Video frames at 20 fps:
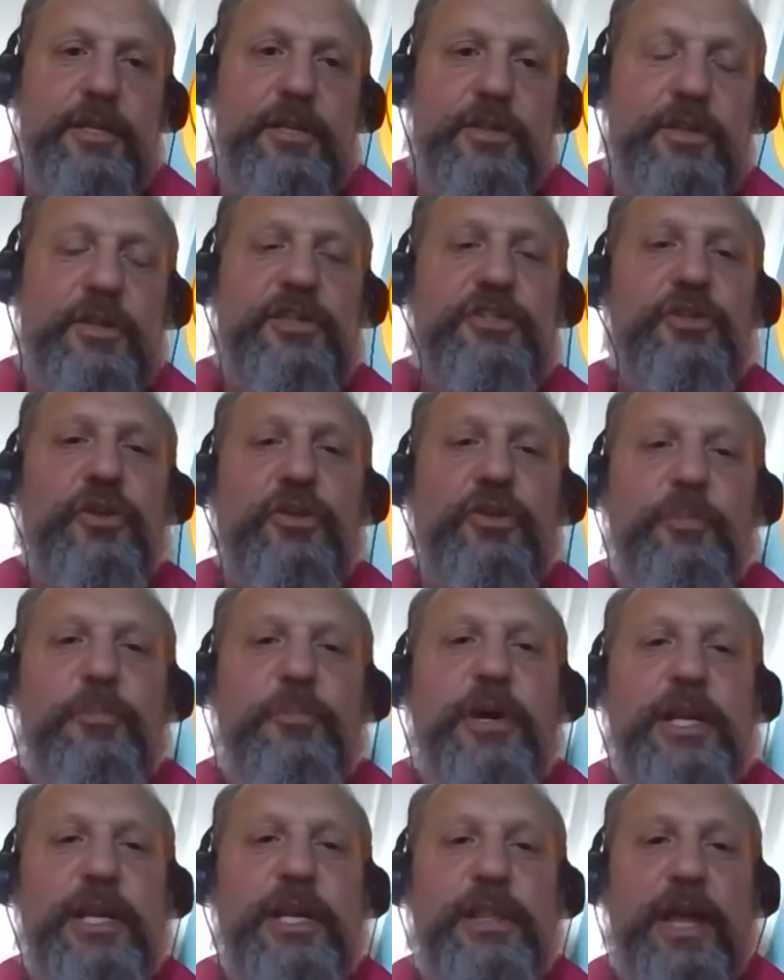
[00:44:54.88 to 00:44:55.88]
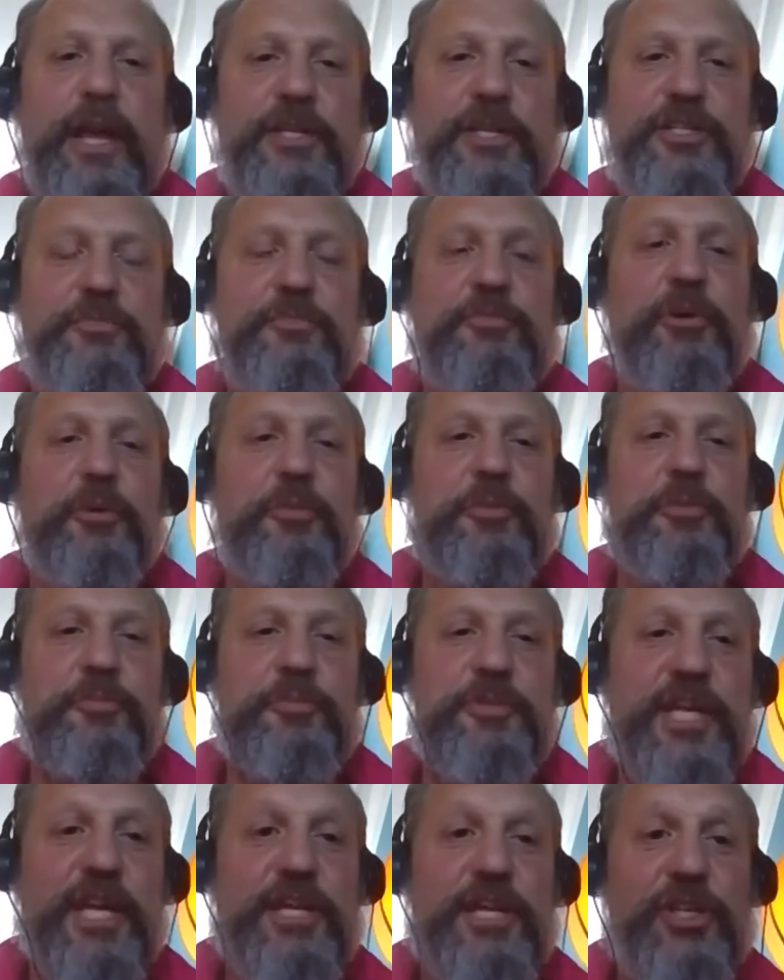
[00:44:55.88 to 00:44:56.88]
There's not the money there to
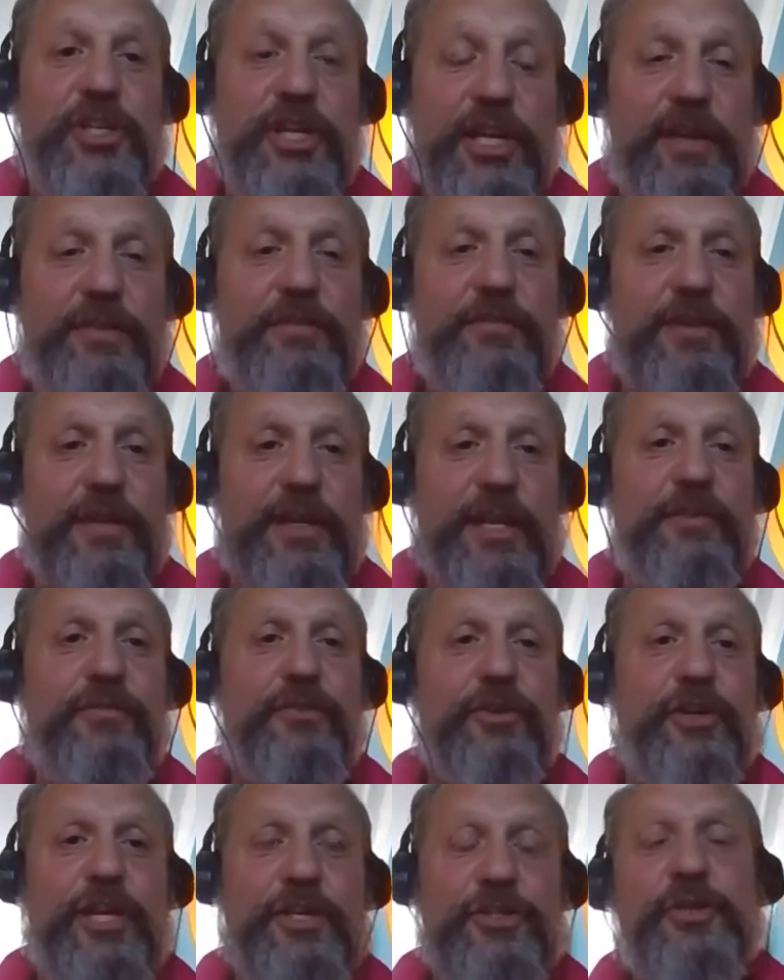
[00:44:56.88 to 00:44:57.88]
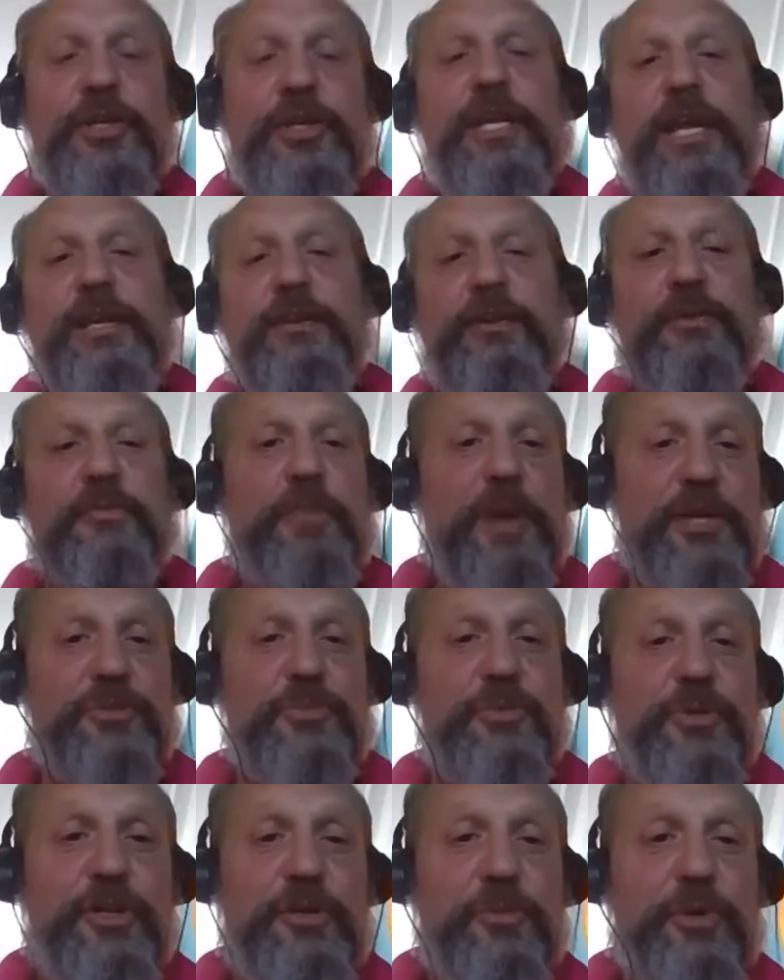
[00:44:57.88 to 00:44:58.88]
potentially live on it. So again, best
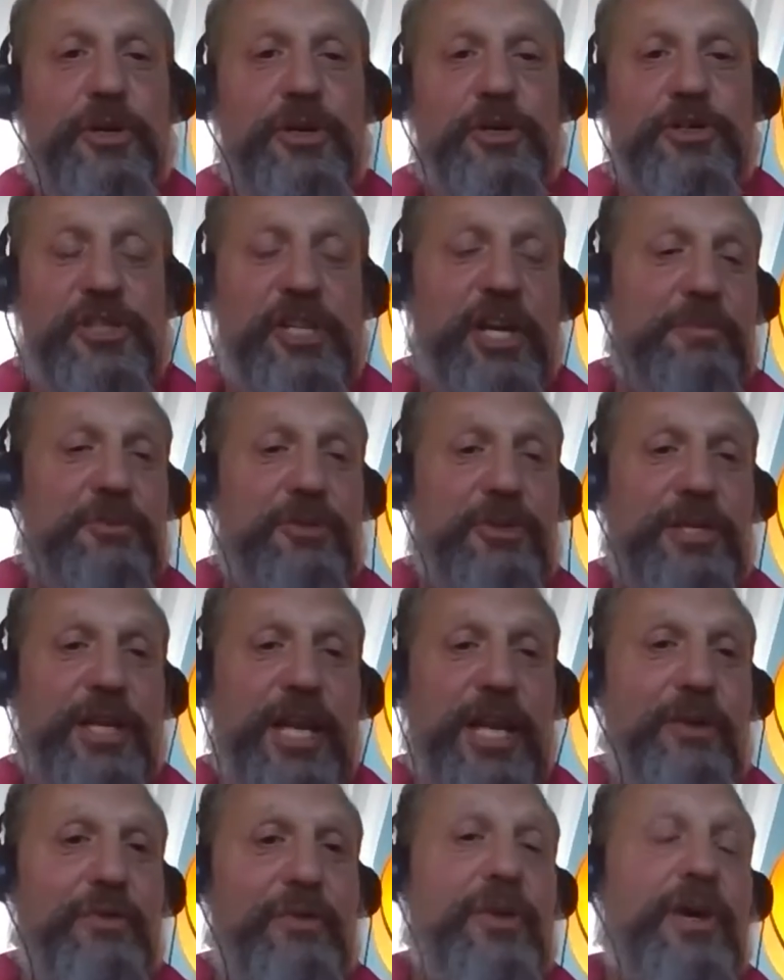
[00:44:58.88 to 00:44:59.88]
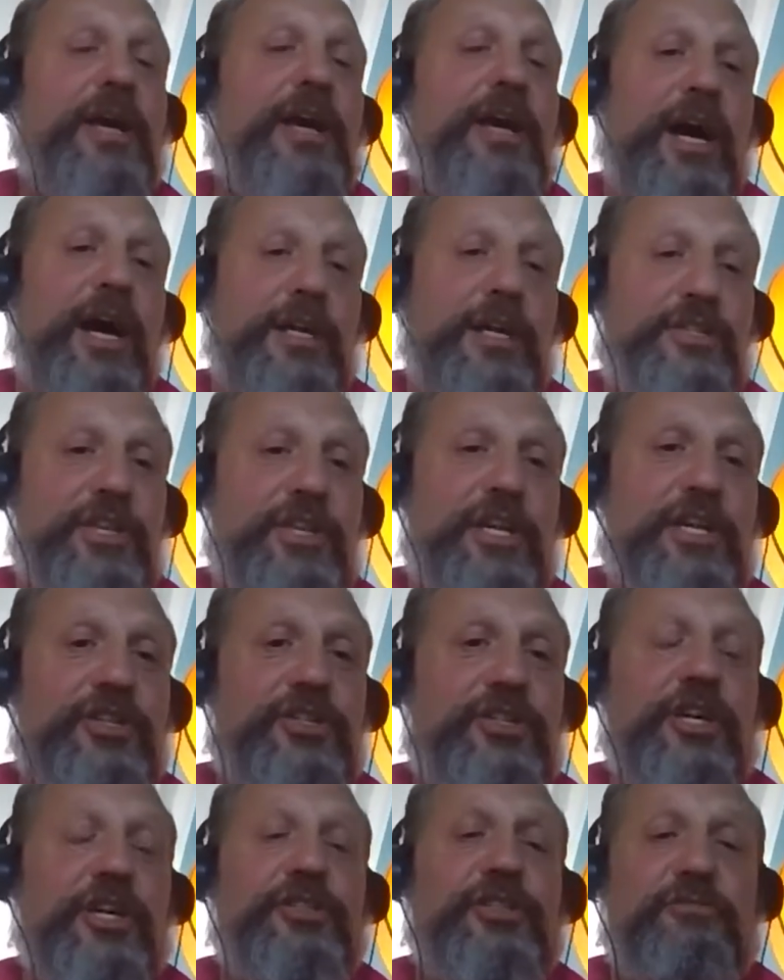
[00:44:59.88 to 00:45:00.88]
one in the world as I'm doing now. I
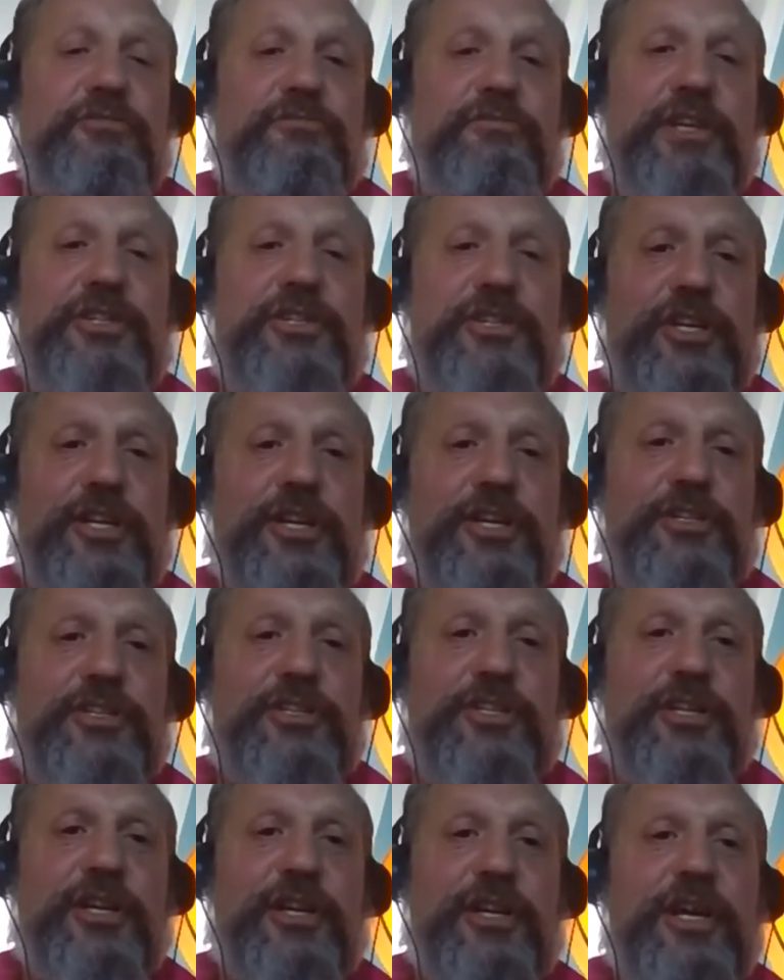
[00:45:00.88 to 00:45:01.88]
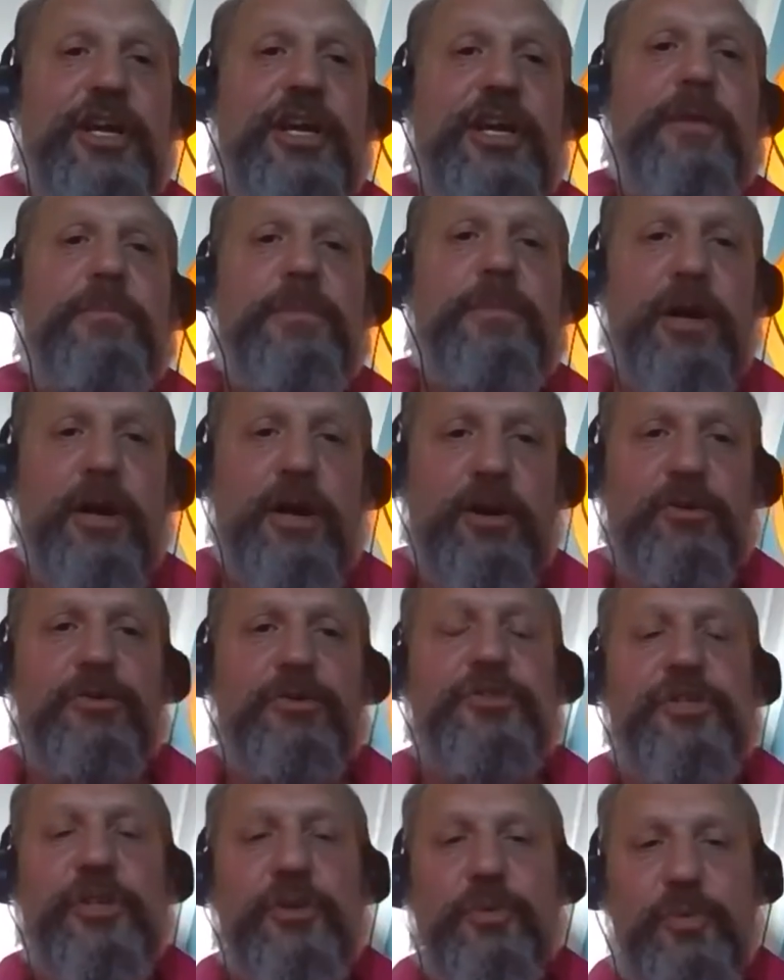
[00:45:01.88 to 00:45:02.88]
teach, I do research, but I
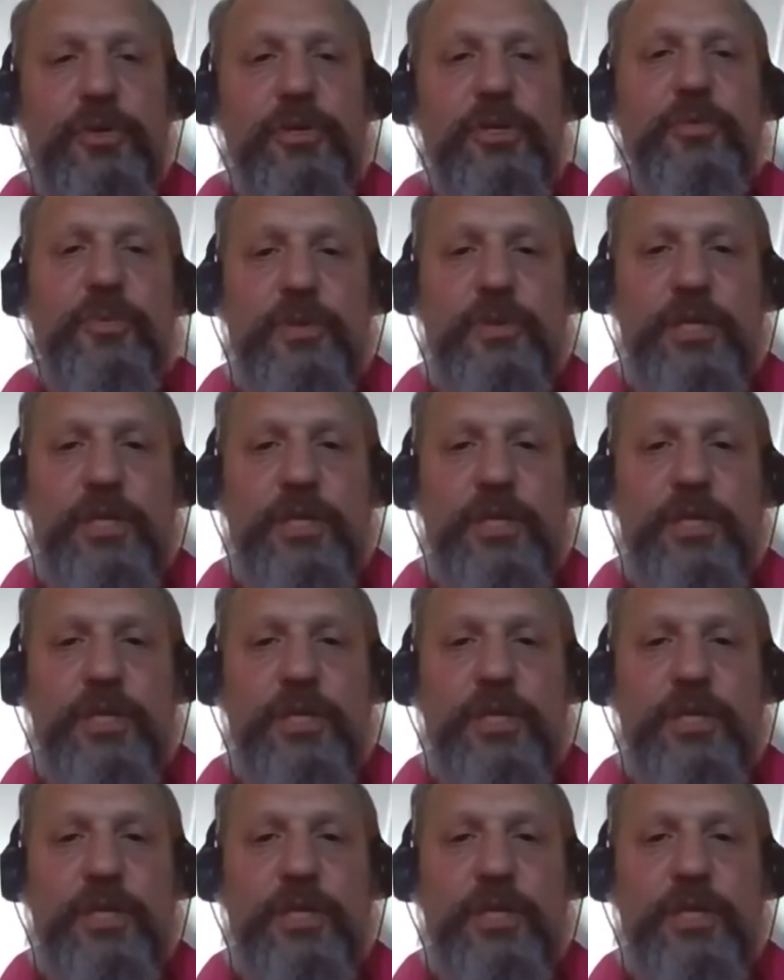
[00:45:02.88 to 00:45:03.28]
also work with